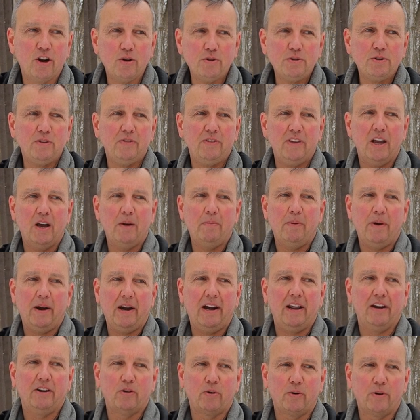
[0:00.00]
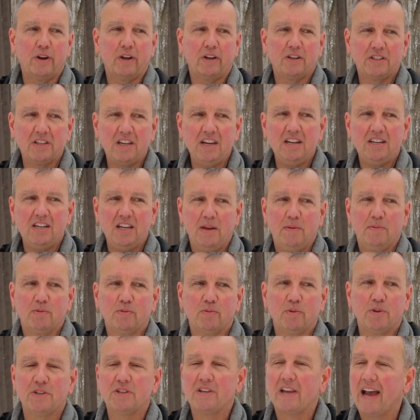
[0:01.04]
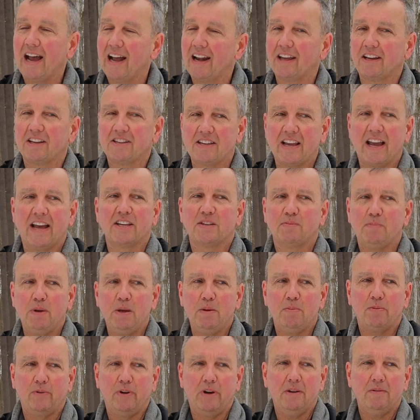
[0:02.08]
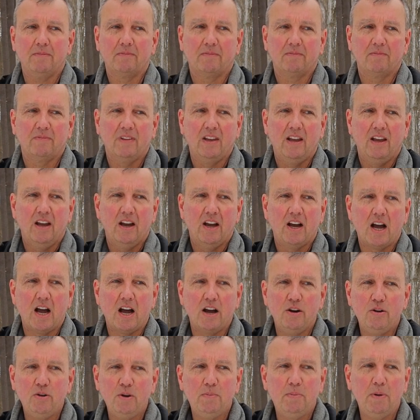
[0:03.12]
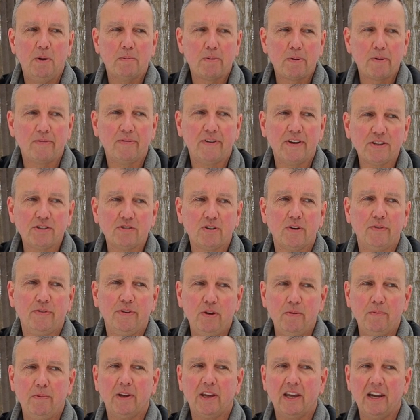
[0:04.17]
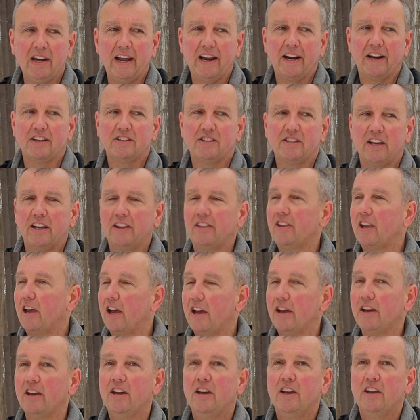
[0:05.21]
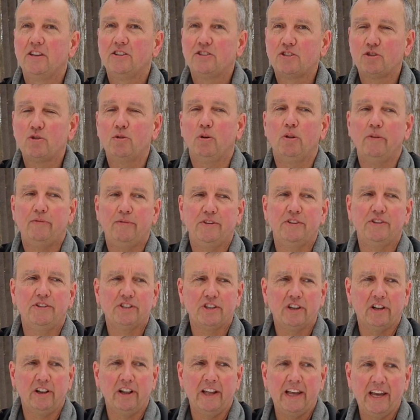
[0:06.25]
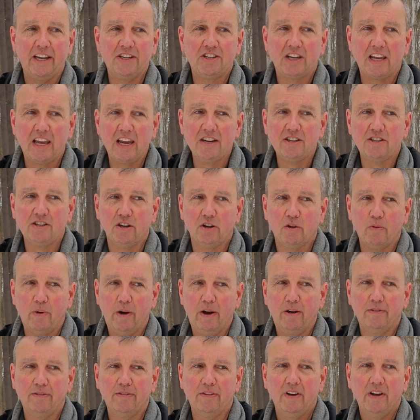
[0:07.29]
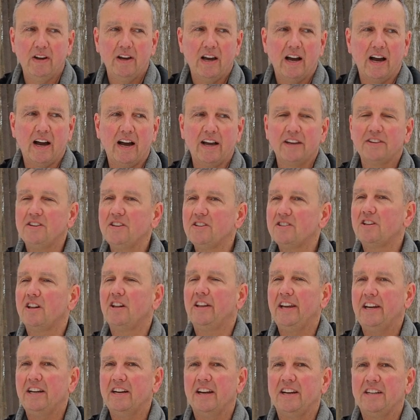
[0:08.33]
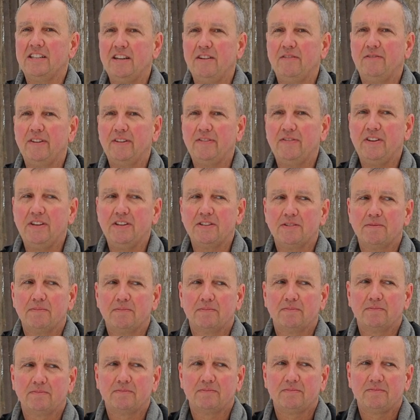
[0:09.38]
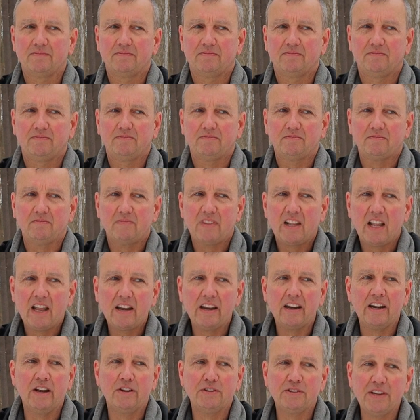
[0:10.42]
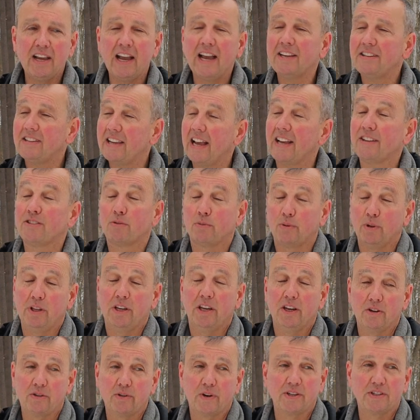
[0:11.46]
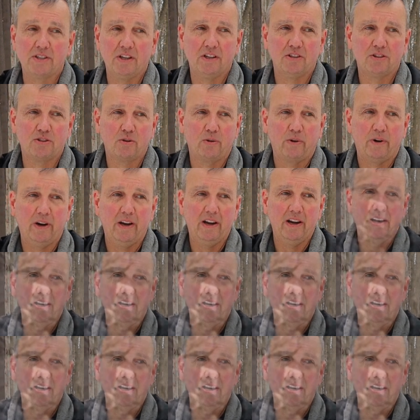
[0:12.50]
coach of the Alpine and Nordic ski teams was Alex Sass Peepre, uh, who had been a professor of human kinetics at the School of Physical Education at Guelph uh, since the late nineteen fifties. Now, Sass has a really interesting story.